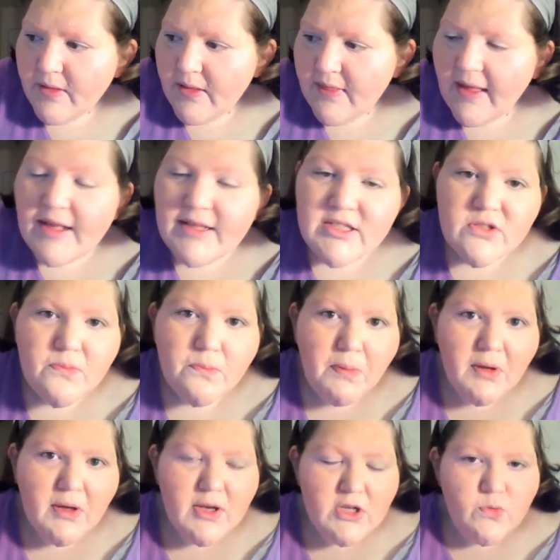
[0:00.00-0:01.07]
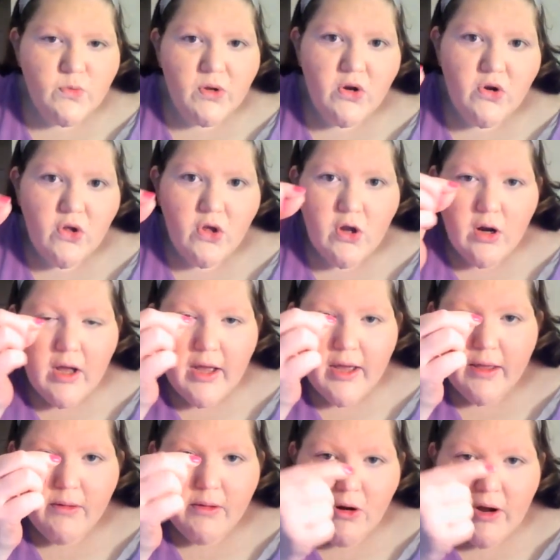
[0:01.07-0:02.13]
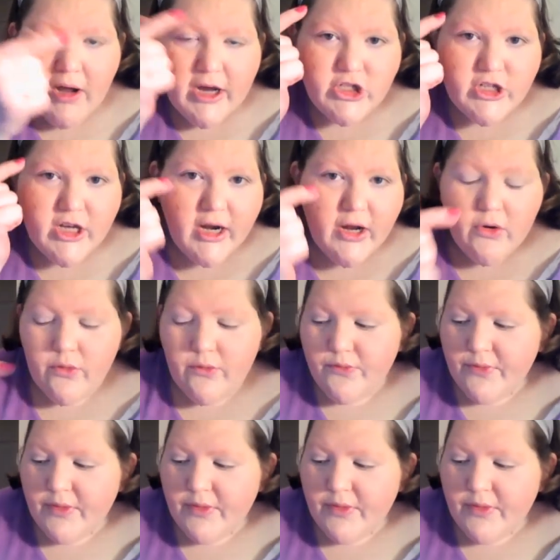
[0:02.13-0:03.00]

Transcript: That's because when you do your eyeshadow,